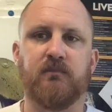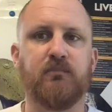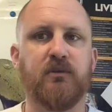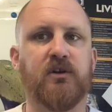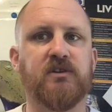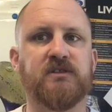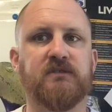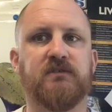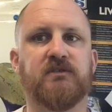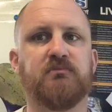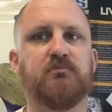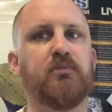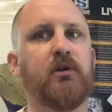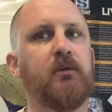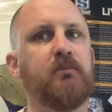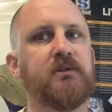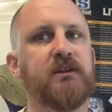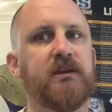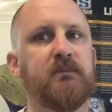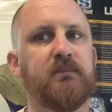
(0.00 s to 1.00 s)
of its
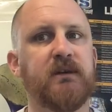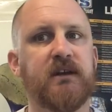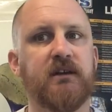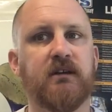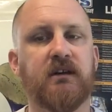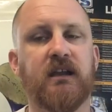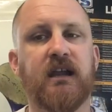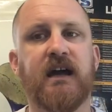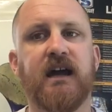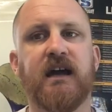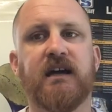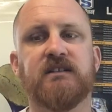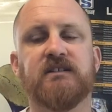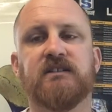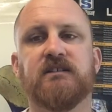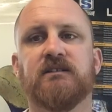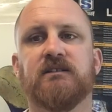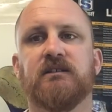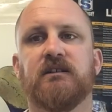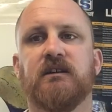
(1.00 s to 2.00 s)
property being
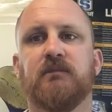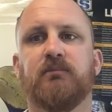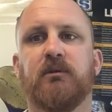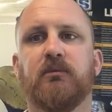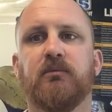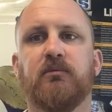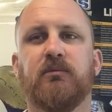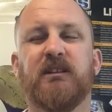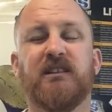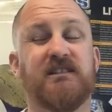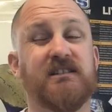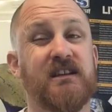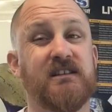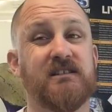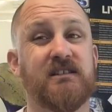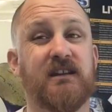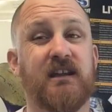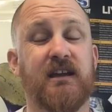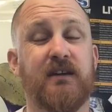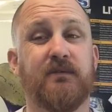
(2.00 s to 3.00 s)
glass, it probably
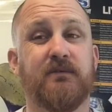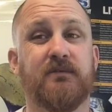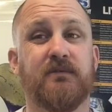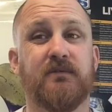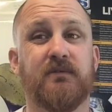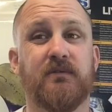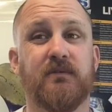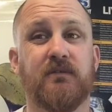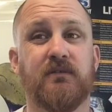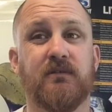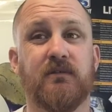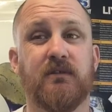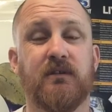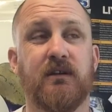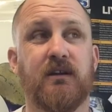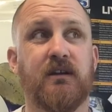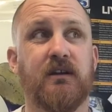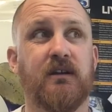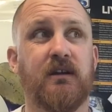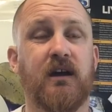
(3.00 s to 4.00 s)
doesn't have
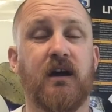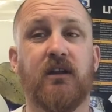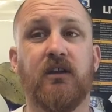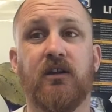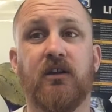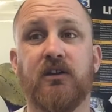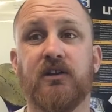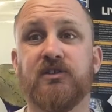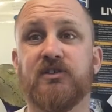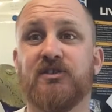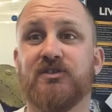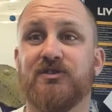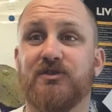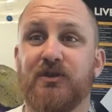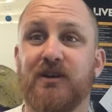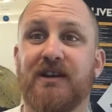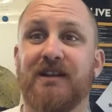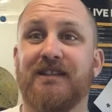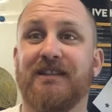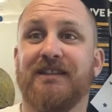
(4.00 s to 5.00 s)
a lot of
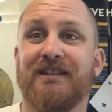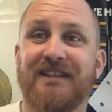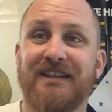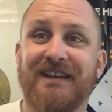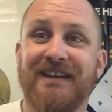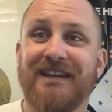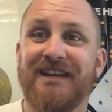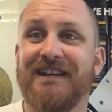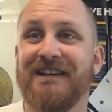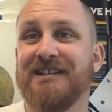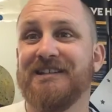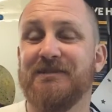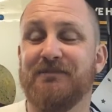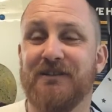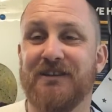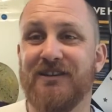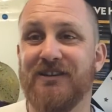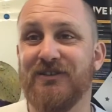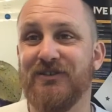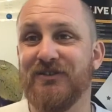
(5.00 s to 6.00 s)
strength to be
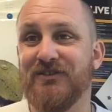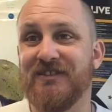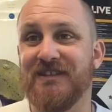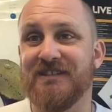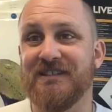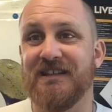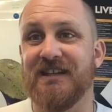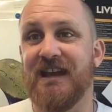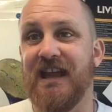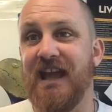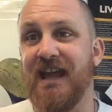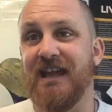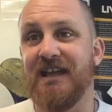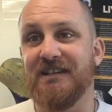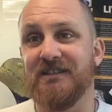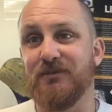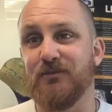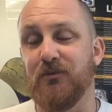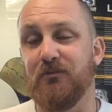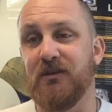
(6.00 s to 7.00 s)
used as an
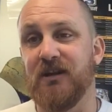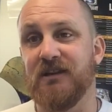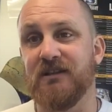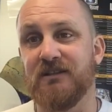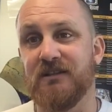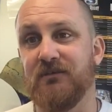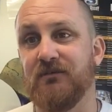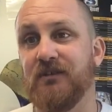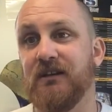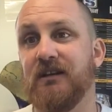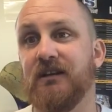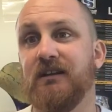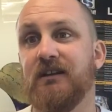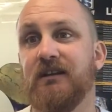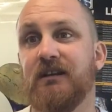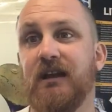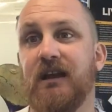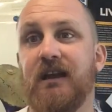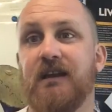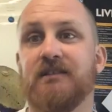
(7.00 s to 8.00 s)
adze repetitively
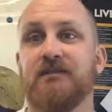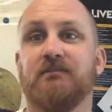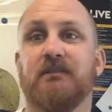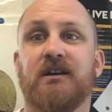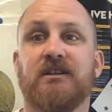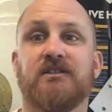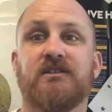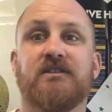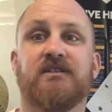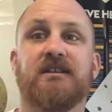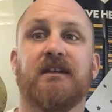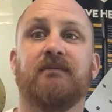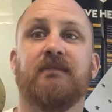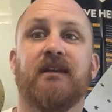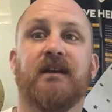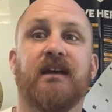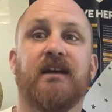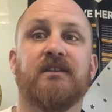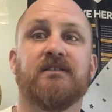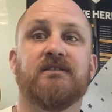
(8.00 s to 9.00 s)
as much as
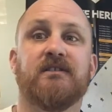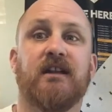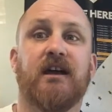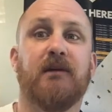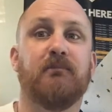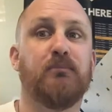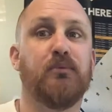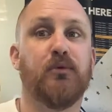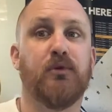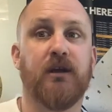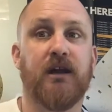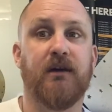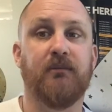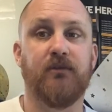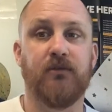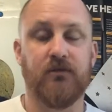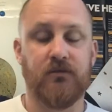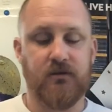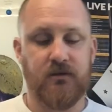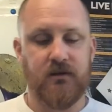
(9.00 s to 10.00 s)
something else like pounamu.